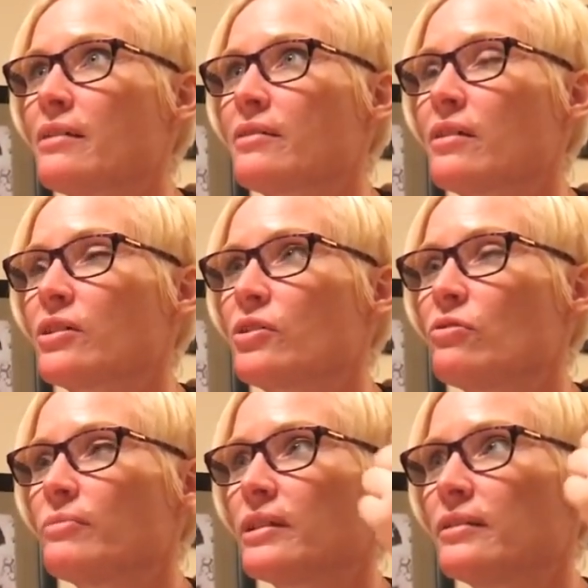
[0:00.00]
as our
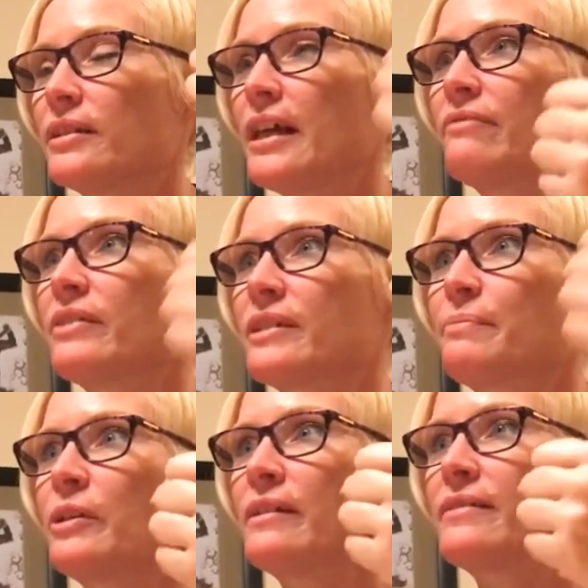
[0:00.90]
human life
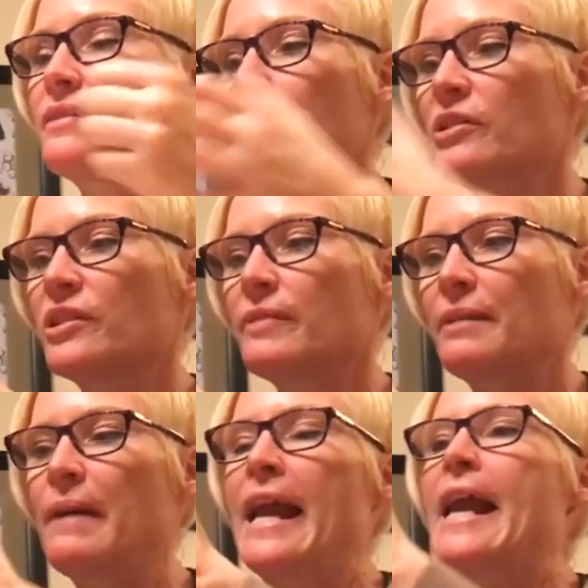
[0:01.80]
experience, as much as like my